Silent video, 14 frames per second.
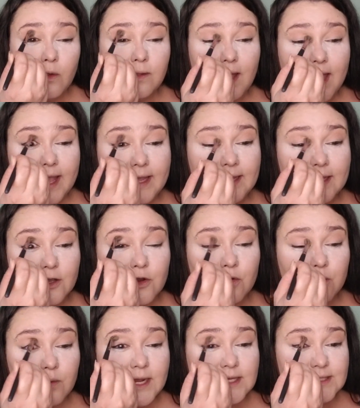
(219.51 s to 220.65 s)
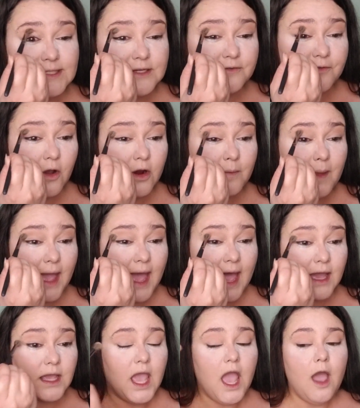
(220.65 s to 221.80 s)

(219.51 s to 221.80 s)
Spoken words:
like crazy far back,